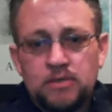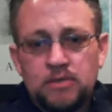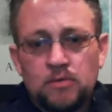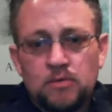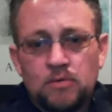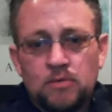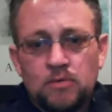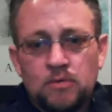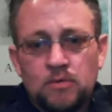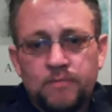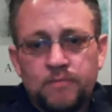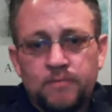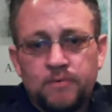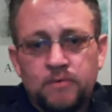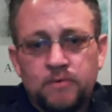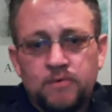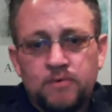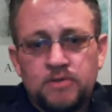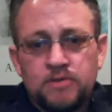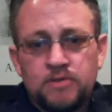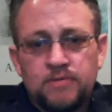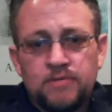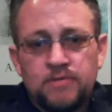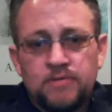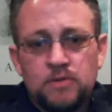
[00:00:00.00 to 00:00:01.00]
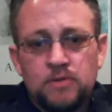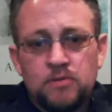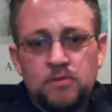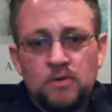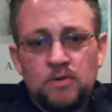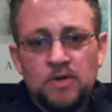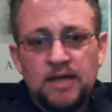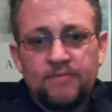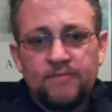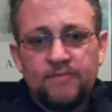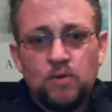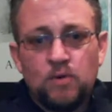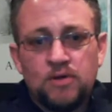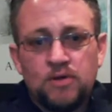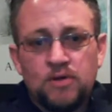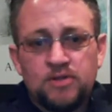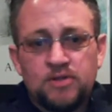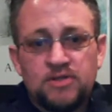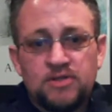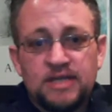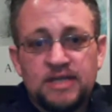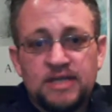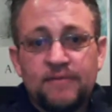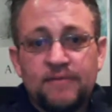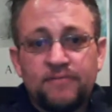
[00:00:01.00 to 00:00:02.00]
or for those of you who have
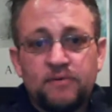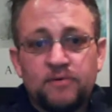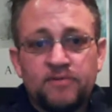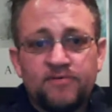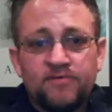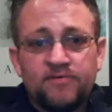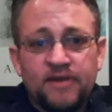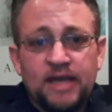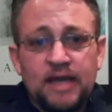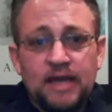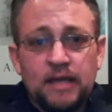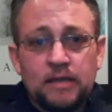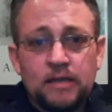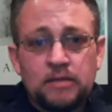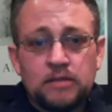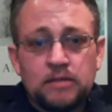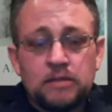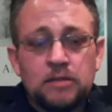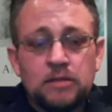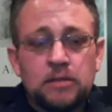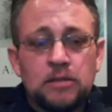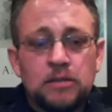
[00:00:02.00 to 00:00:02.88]
questions after the fact,